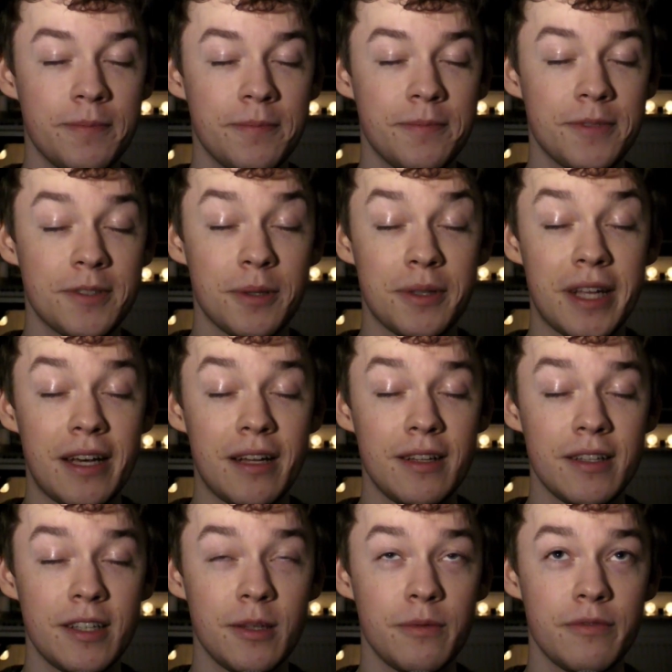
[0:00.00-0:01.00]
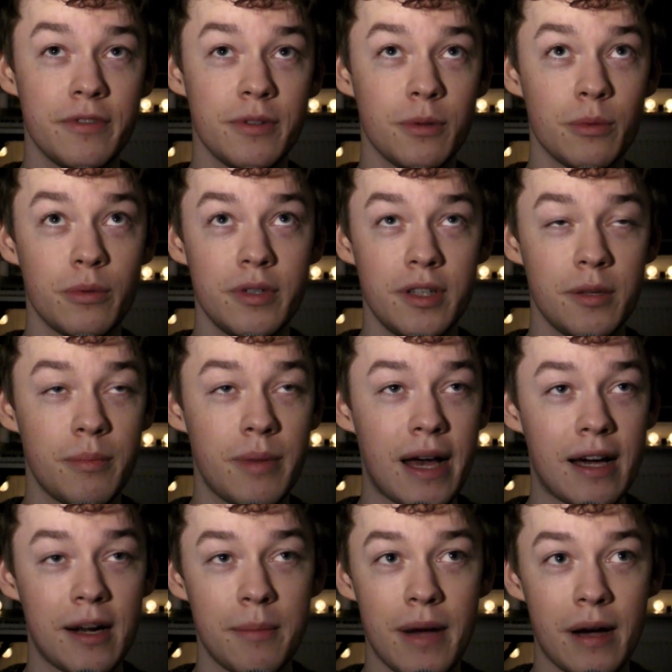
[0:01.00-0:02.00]
So the Elohim feel really
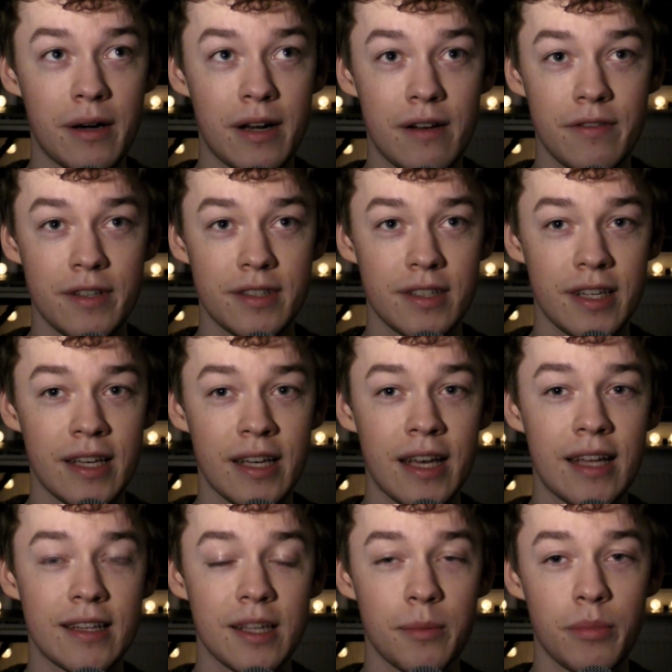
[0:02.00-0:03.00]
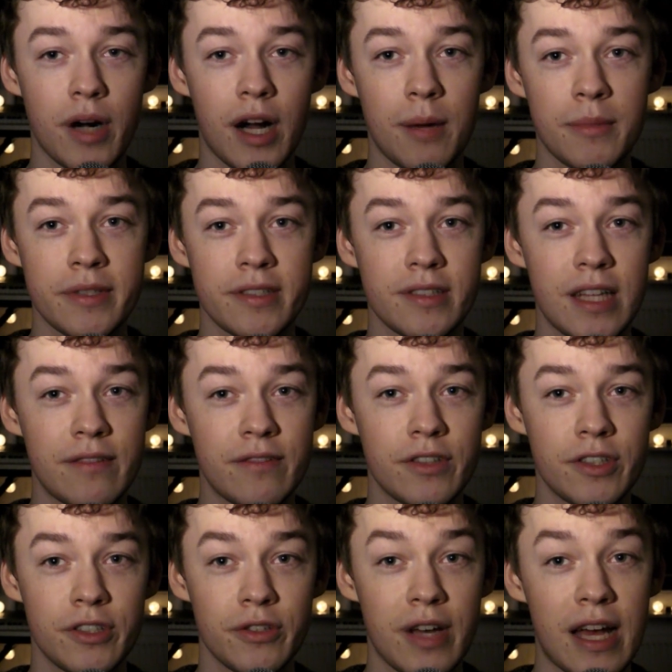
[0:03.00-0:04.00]
bad about everything, and they promise never
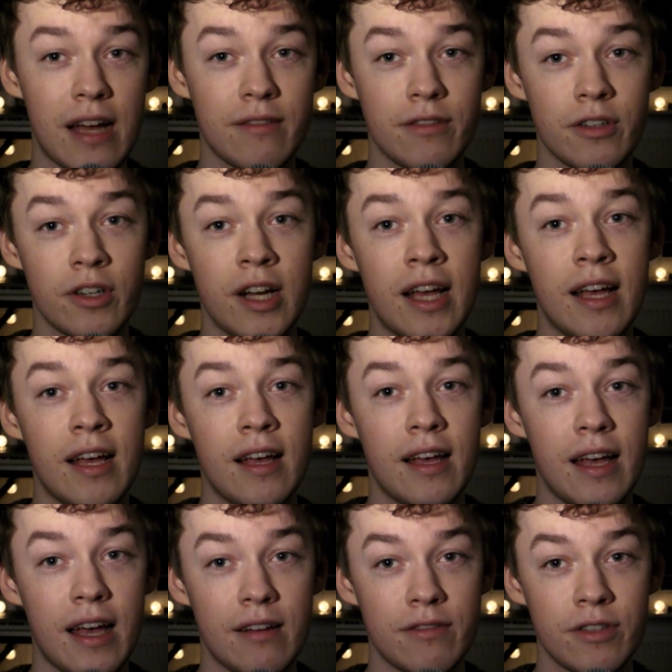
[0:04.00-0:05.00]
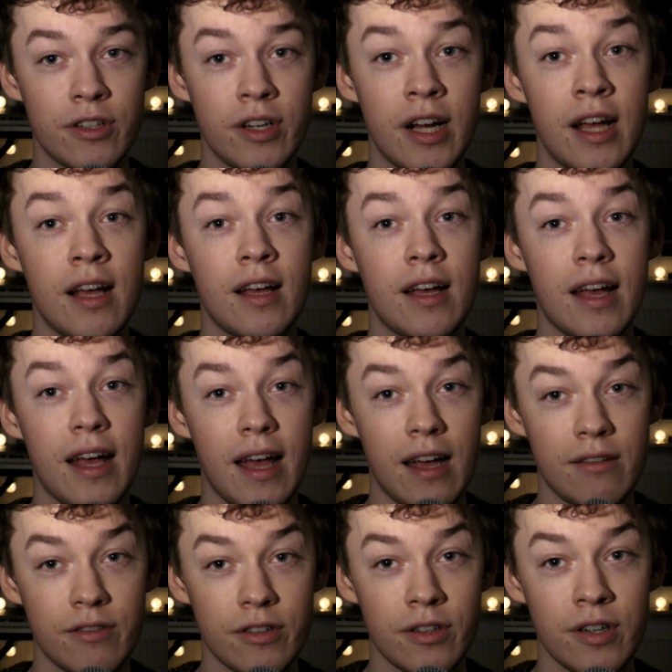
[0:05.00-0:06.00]
to ever, ever,
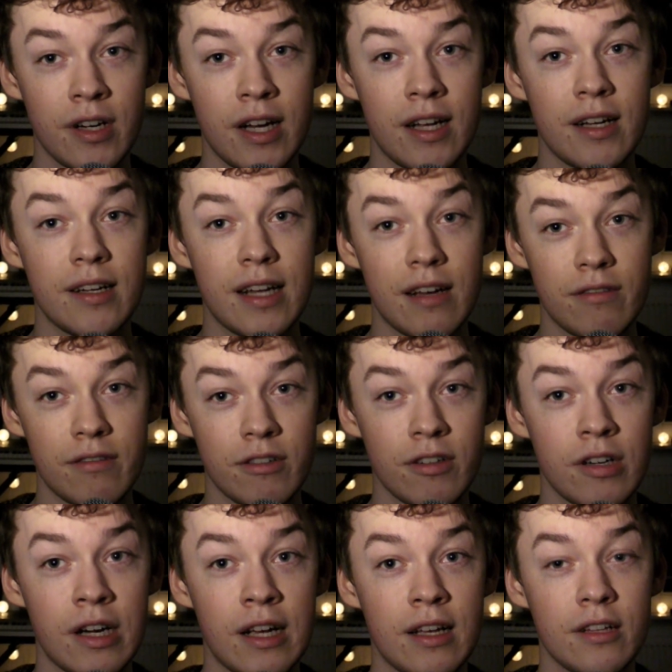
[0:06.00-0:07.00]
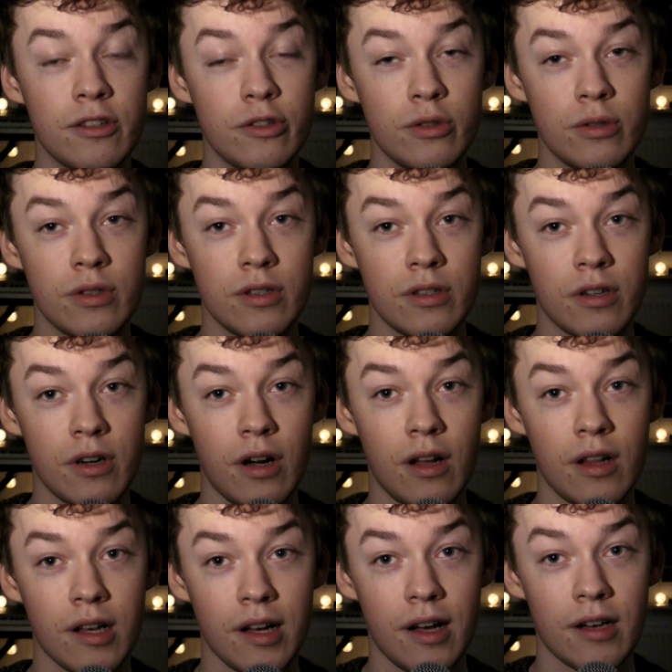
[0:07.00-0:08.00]
ever, never nuclear
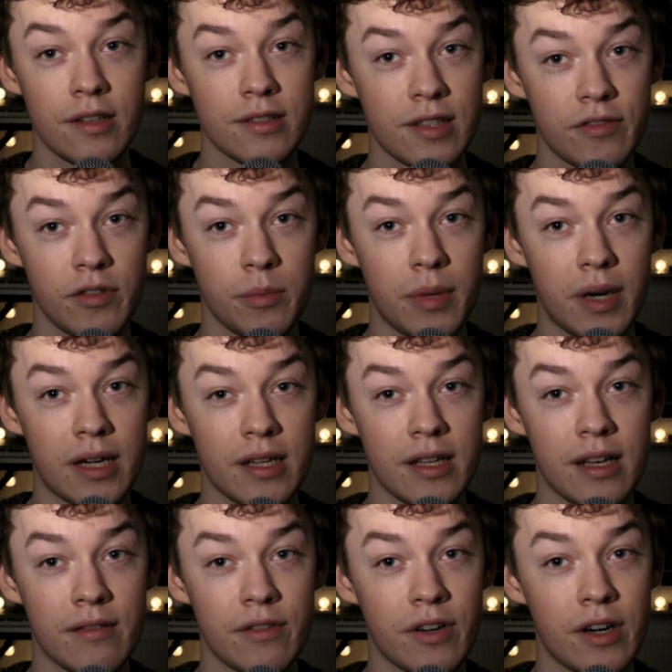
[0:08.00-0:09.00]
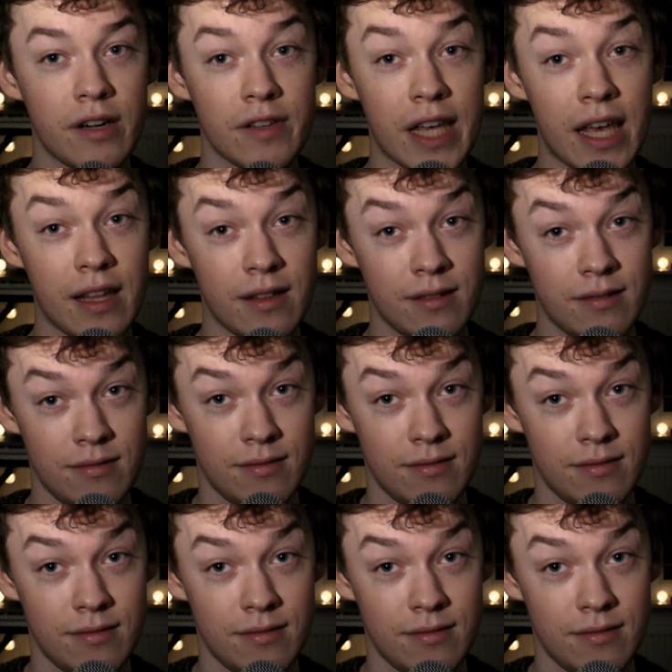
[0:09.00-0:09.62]
holocaust everybody ever again.